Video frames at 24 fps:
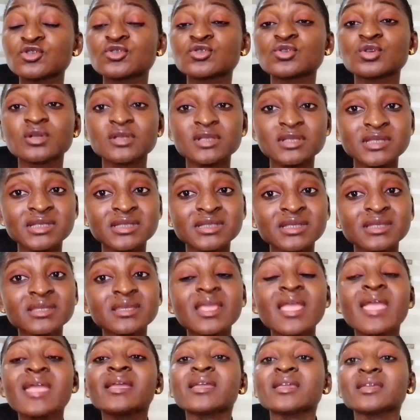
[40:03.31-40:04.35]
succeeding
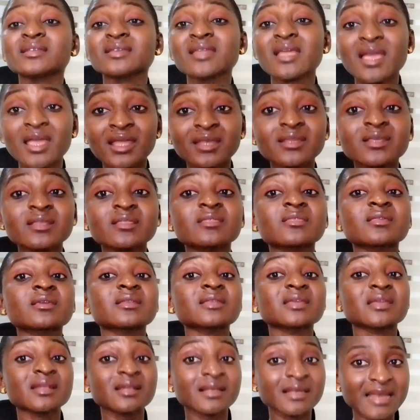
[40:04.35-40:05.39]
in anything
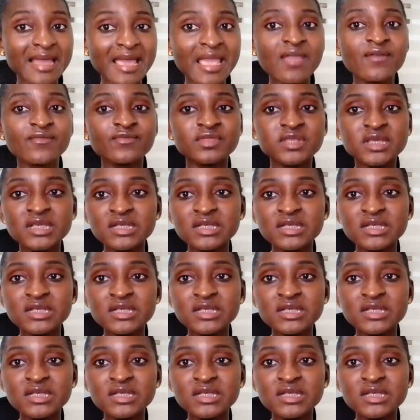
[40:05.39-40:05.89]
in life